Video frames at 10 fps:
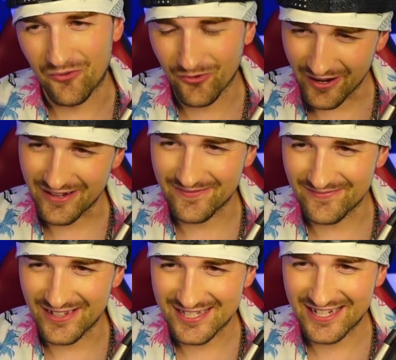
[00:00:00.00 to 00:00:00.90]
Right,
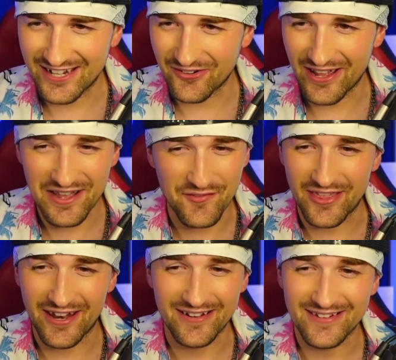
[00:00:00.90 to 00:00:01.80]
let's get on out of
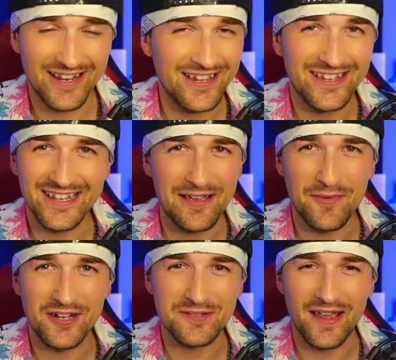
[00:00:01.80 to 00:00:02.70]
it then. It ain't gonna get
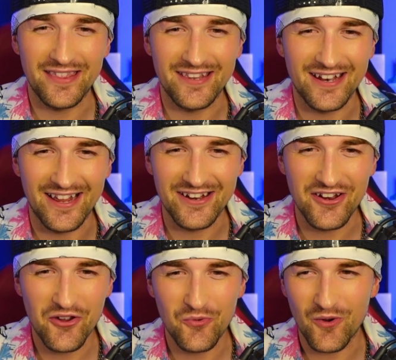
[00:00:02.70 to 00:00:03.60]
much better than that.
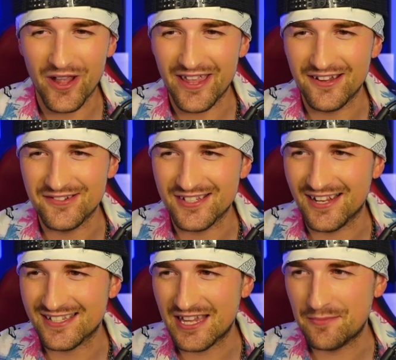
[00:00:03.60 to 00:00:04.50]
No way,
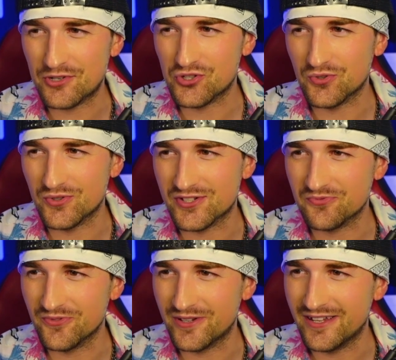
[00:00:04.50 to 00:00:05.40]
Jose. Let's keep it short and
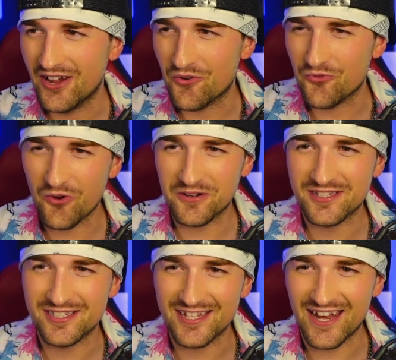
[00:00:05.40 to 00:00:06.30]
sweet. Rock
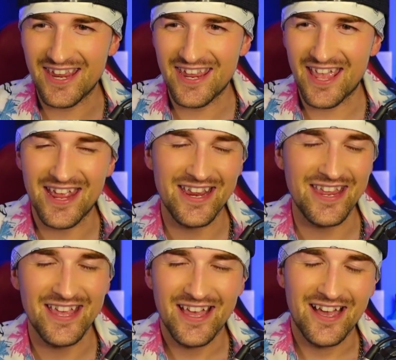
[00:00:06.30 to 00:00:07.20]
steady,
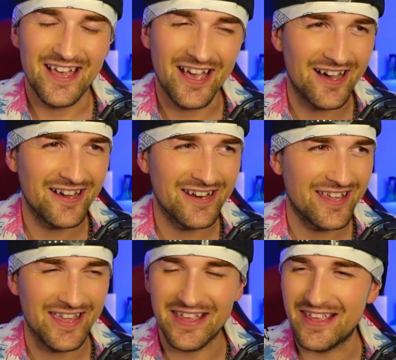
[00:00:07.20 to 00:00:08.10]
Eddie. Hard
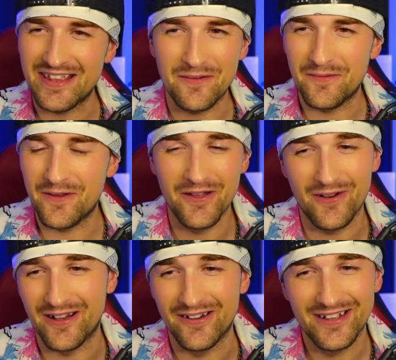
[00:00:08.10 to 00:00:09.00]
hitty.
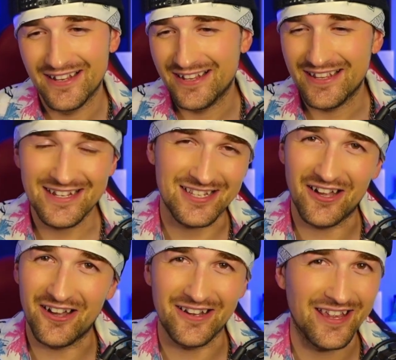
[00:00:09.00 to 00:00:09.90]
Well, it's
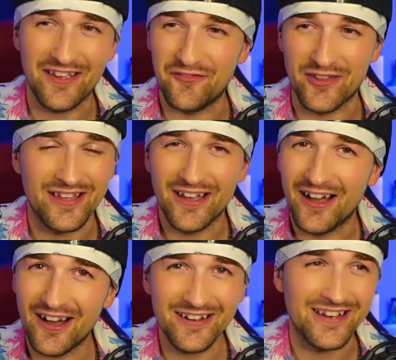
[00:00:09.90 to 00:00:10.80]
hard heavy.
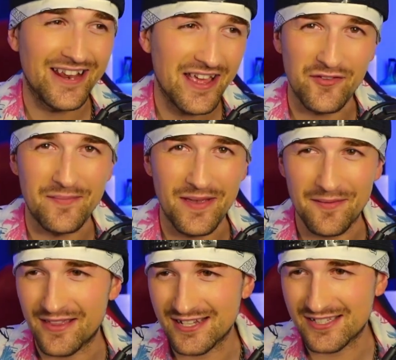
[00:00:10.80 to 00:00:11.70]
Hard and heavy,
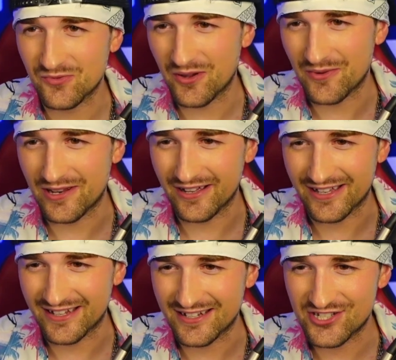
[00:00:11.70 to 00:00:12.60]
baby. That's the way we
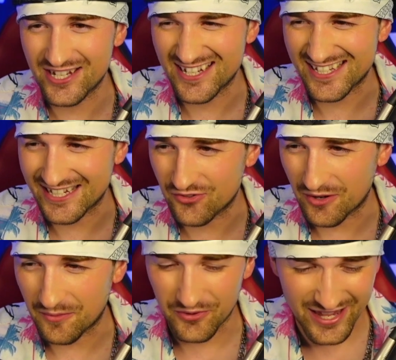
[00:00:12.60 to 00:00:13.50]
like it. She is
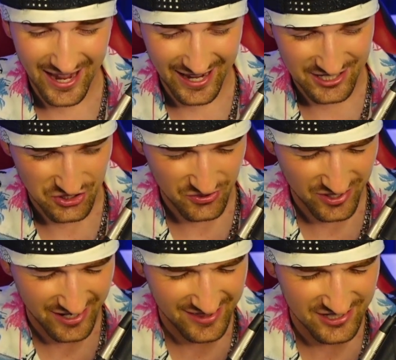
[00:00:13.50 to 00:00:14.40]
incredible. The attitude,
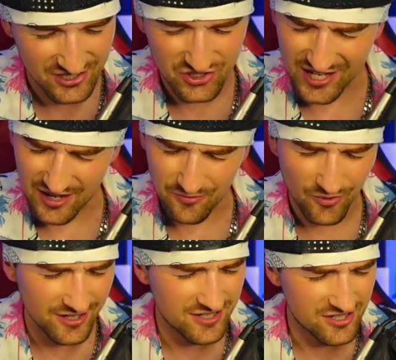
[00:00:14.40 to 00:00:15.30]
innit? The
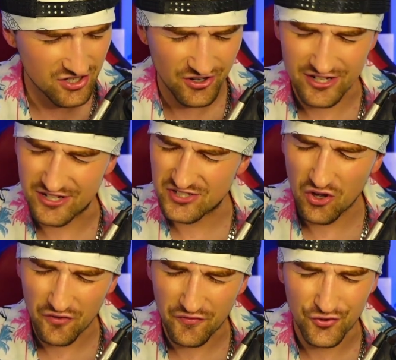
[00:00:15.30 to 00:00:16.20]
downright dirtiness
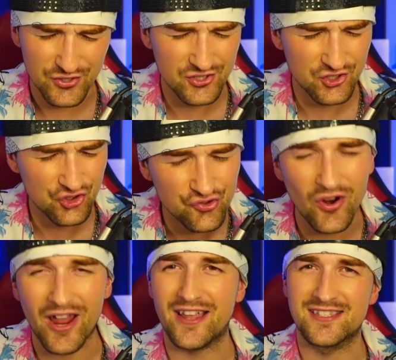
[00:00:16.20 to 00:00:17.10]
of her
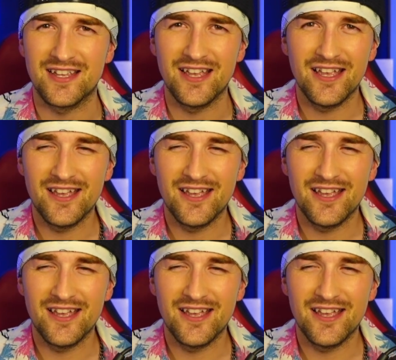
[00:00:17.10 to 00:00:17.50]
tracks.